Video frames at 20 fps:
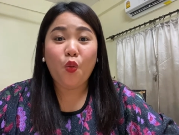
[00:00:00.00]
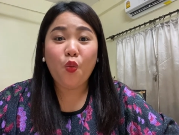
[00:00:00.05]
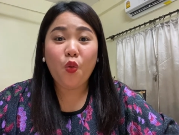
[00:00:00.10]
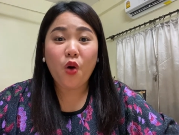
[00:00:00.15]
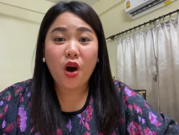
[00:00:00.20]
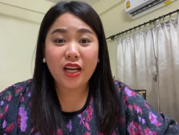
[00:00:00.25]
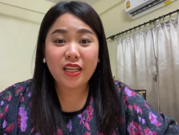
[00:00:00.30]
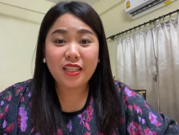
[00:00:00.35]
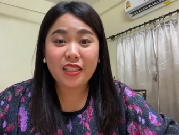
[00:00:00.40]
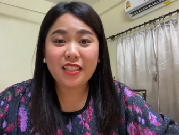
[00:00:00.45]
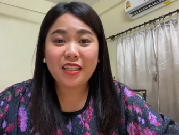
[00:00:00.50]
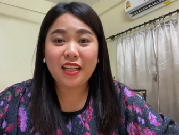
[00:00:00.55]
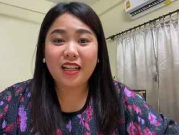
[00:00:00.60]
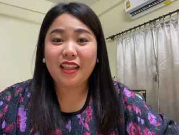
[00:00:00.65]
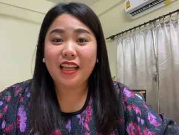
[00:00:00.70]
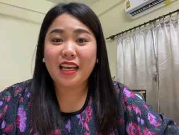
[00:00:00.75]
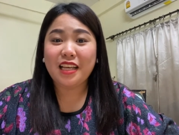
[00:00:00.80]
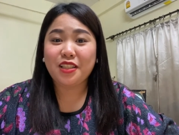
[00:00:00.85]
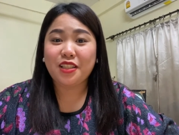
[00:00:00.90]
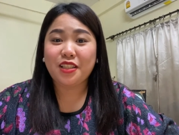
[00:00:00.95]
what
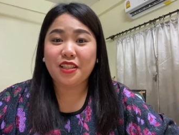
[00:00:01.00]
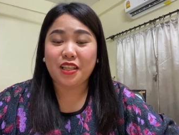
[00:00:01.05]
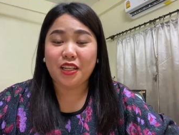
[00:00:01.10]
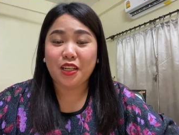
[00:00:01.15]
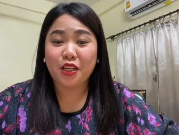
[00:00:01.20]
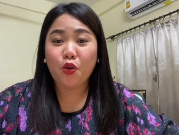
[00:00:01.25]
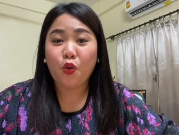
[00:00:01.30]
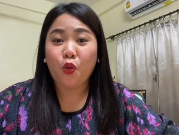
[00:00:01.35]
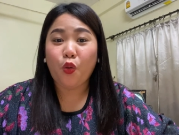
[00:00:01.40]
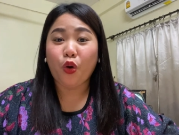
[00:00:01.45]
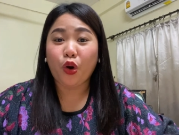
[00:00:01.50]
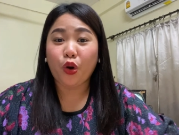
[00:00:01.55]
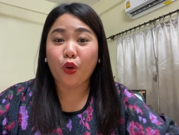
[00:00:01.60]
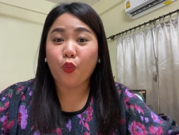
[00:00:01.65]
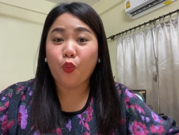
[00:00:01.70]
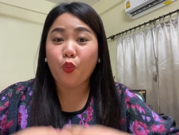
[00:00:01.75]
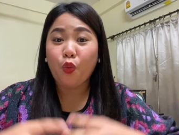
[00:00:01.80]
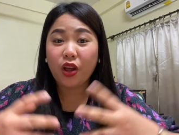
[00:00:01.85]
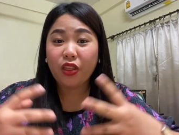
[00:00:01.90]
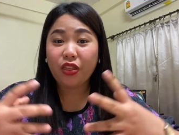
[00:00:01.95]
lesson or
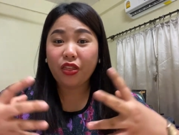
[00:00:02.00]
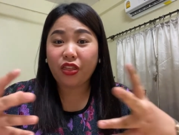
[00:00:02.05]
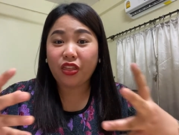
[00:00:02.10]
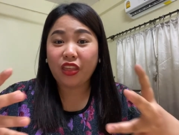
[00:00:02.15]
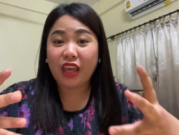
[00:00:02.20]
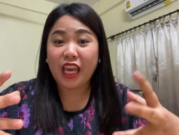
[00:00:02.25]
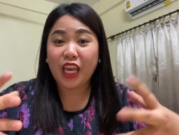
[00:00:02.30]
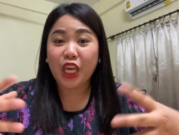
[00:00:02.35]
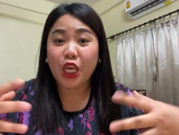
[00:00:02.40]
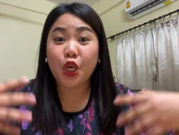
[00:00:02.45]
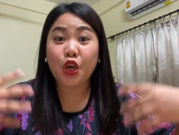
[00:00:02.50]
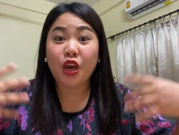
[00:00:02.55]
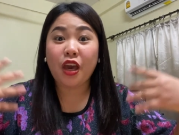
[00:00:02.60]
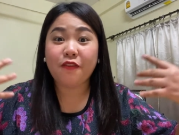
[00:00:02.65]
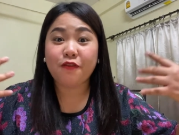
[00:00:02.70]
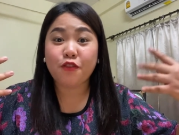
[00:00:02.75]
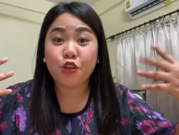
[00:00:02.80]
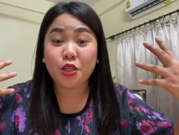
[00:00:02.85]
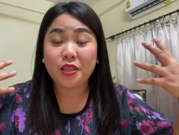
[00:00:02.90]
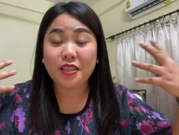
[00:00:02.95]
what thing you
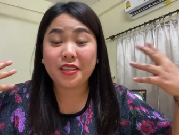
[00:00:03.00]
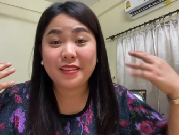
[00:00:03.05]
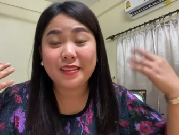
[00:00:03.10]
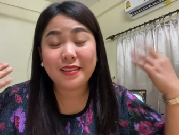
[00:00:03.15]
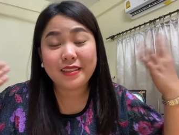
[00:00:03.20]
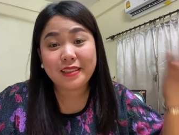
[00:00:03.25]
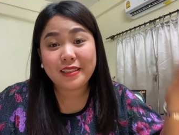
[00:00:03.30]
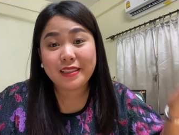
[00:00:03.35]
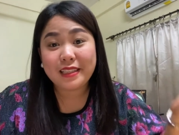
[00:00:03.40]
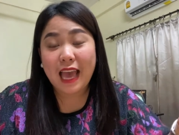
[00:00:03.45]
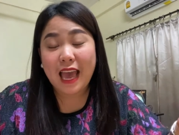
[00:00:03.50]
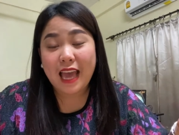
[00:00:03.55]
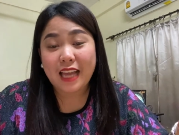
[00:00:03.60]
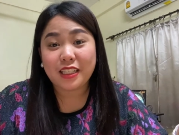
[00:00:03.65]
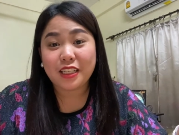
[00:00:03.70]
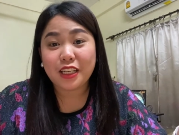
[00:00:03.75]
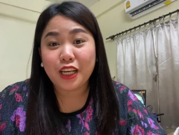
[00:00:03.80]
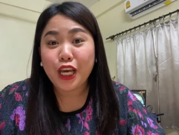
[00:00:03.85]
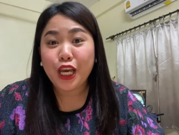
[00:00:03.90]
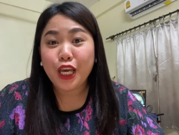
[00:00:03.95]
have just said.
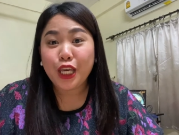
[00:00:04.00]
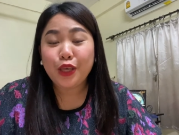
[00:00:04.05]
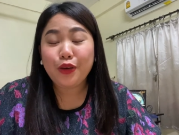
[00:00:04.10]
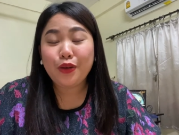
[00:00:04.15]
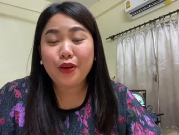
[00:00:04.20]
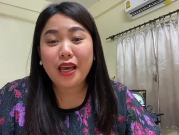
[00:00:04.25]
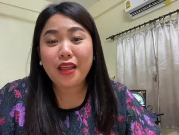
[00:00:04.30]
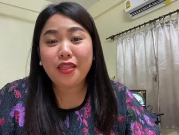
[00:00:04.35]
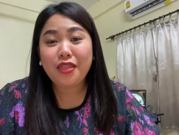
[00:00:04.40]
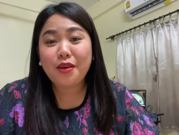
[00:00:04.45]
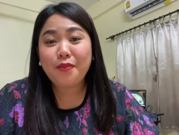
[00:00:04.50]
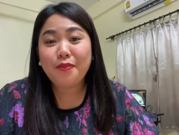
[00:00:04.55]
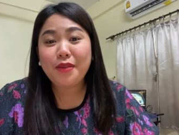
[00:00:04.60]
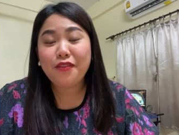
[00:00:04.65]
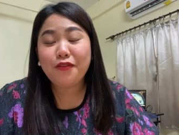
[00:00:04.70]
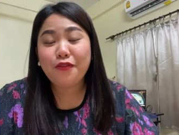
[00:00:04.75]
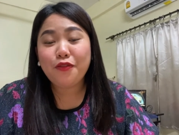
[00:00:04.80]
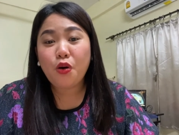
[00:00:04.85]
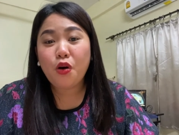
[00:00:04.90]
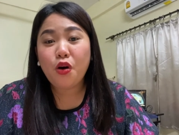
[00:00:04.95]
You get them
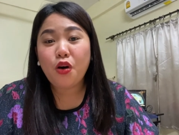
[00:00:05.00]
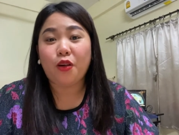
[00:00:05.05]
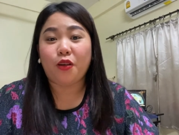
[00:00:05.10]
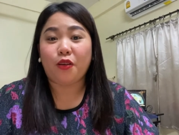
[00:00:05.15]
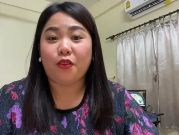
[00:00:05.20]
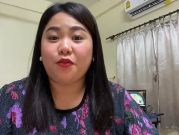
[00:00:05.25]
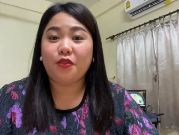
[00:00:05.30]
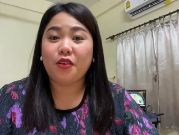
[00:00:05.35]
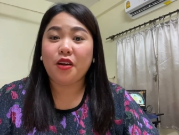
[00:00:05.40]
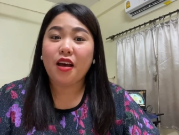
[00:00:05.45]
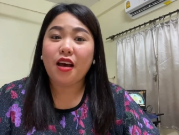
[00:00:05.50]
involved.